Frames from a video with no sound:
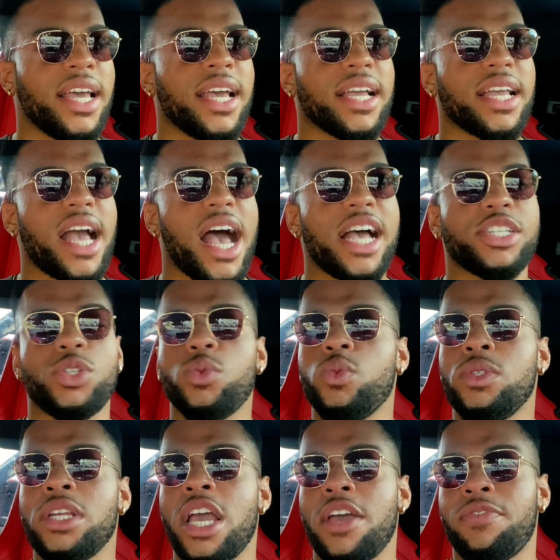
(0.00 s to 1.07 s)
Guys, you
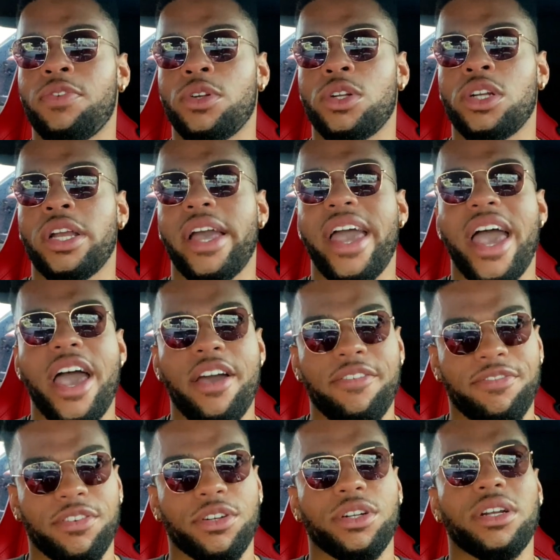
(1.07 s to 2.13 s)
never,
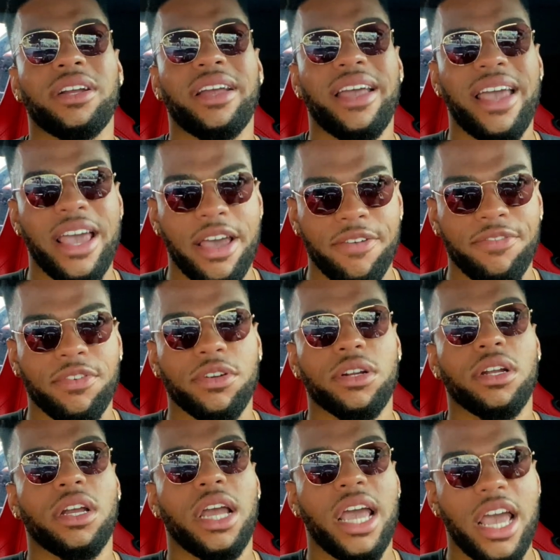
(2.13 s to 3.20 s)
ever, ever,
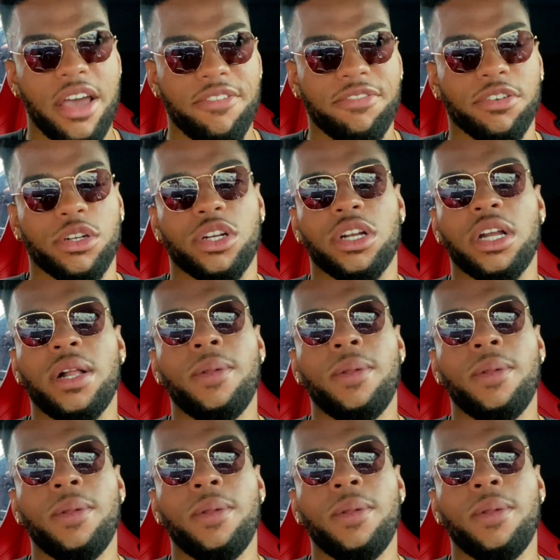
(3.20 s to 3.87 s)
ever,